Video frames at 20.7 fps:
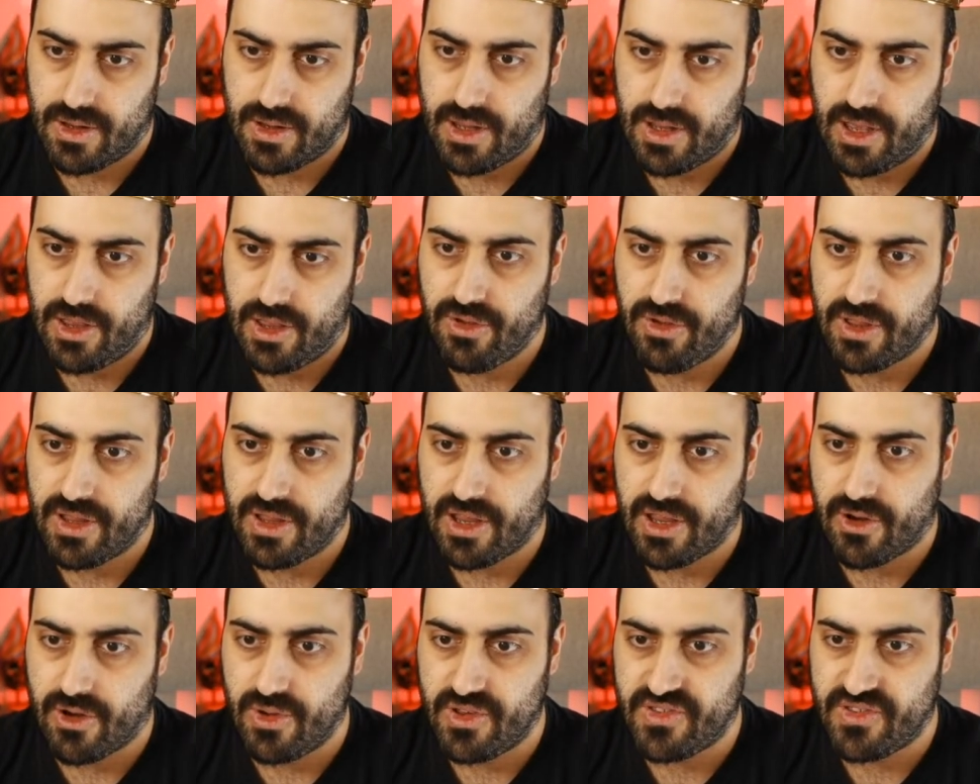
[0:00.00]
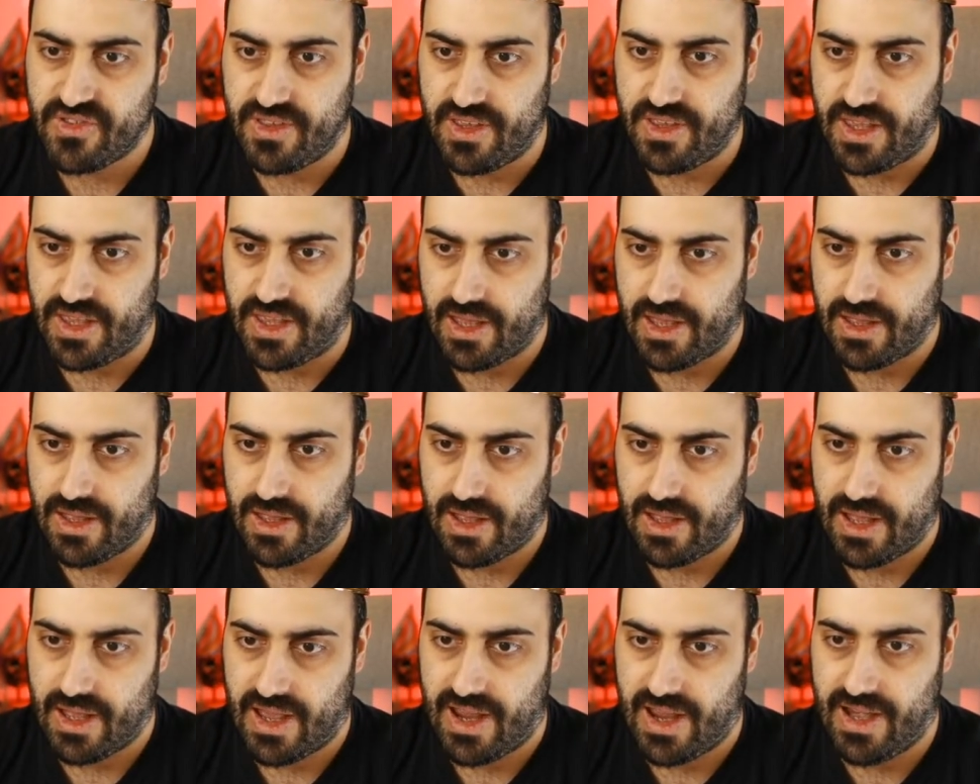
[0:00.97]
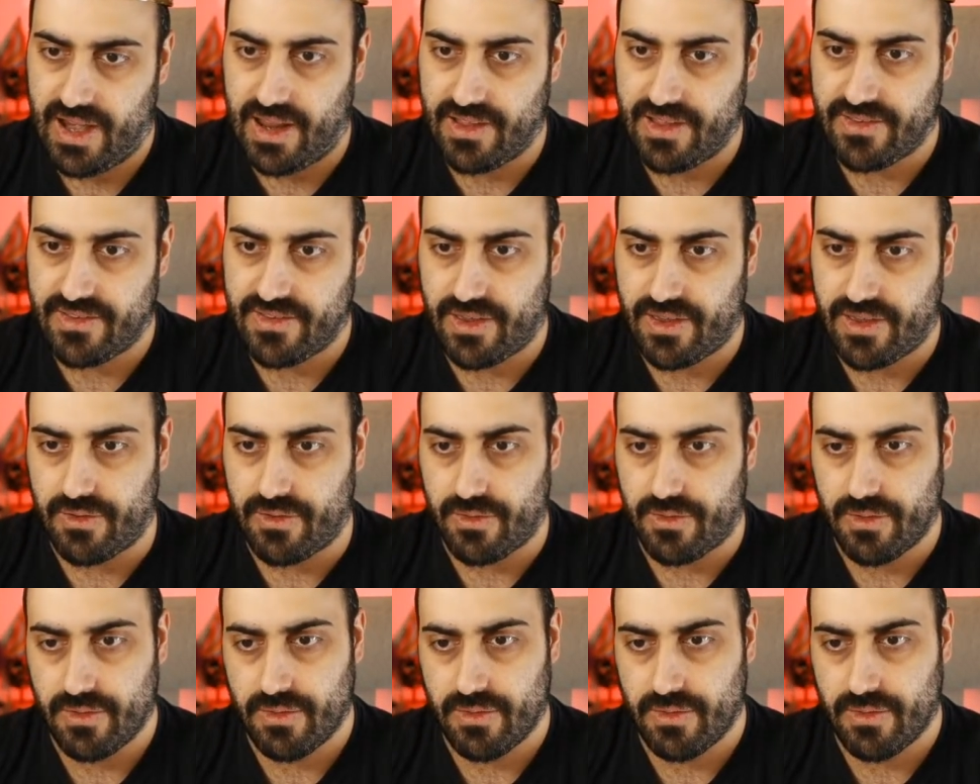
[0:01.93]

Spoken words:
And you can increase the highlights here.